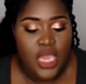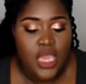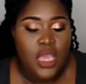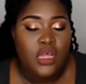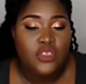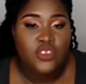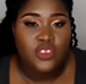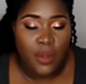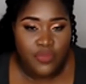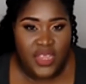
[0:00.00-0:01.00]

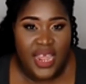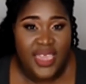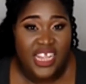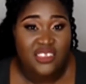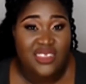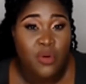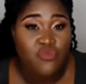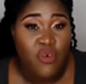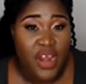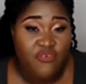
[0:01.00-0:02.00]
something that gets someone
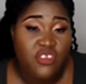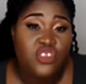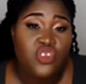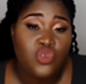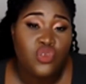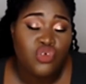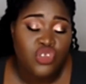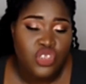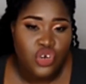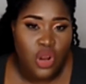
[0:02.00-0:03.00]
ready for the solutions that
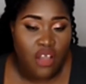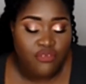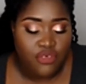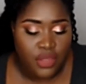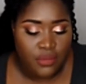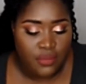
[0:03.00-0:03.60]
you're offering.